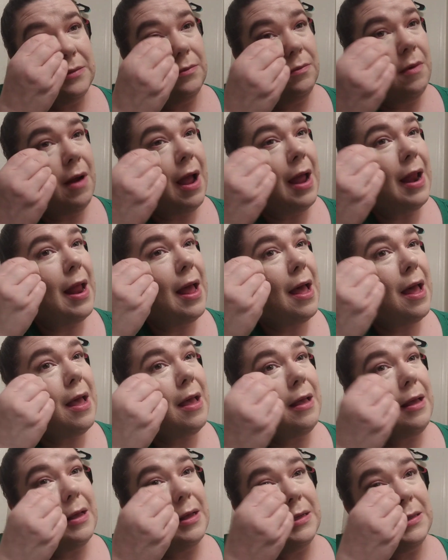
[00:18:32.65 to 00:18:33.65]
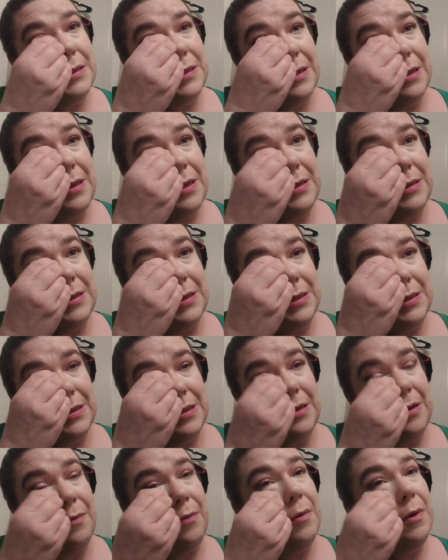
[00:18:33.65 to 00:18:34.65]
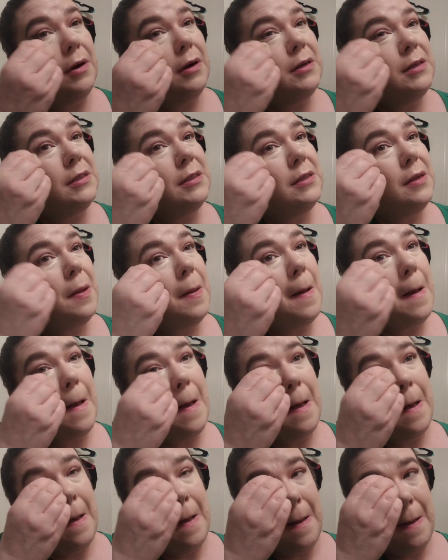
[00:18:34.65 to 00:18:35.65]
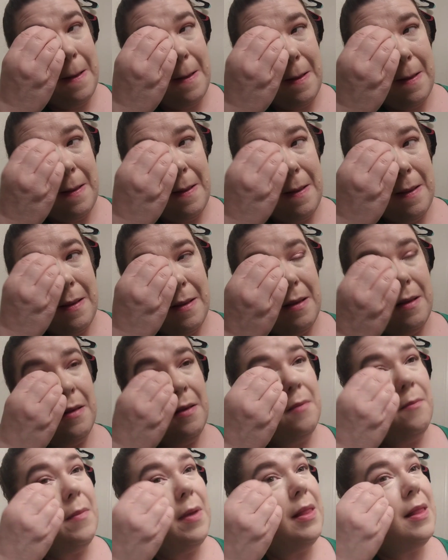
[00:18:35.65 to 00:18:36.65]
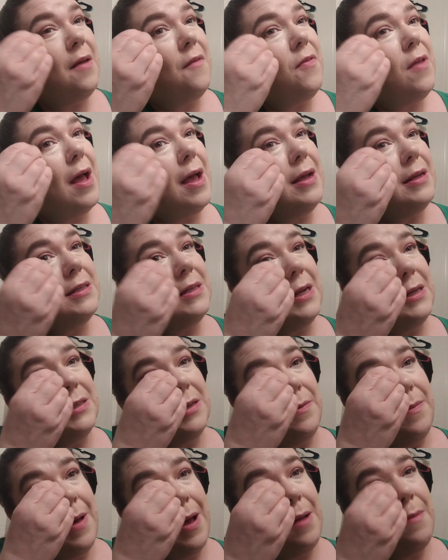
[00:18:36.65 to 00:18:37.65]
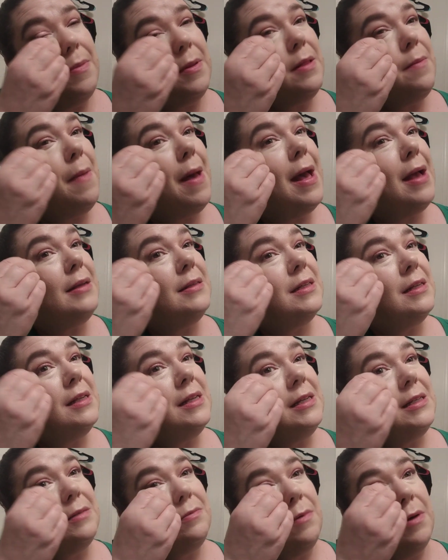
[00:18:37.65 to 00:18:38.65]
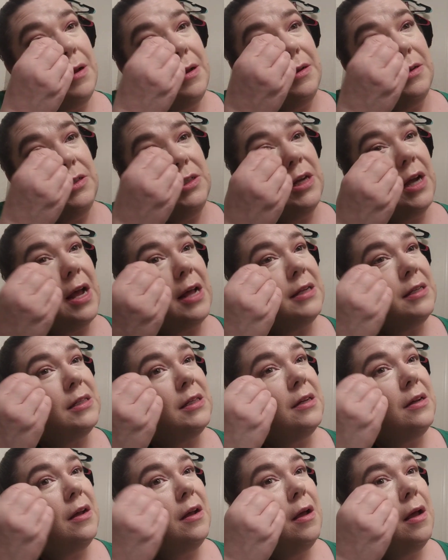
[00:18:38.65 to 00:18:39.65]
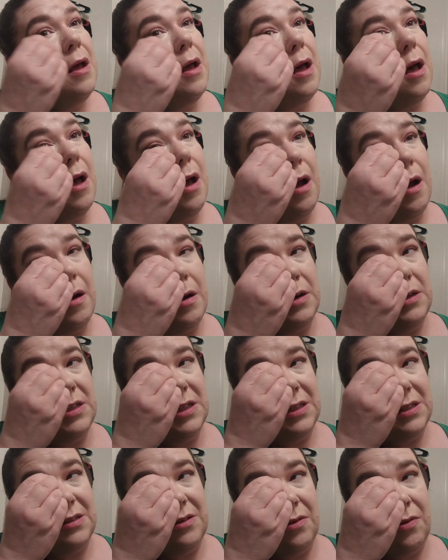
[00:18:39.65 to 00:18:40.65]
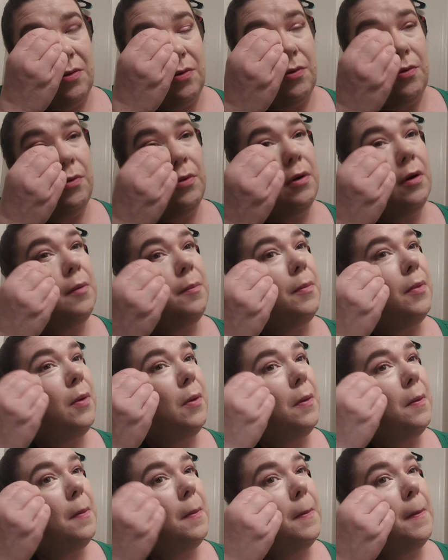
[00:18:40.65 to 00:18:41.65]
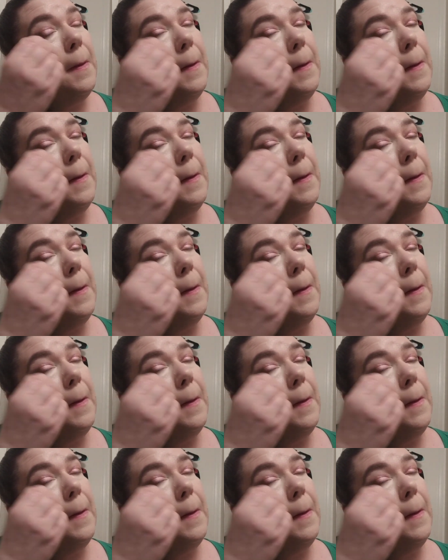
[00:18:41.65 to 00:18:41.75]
right eye, because this is the worst. My left eye is not so bad, but the bags in this one are just horrible.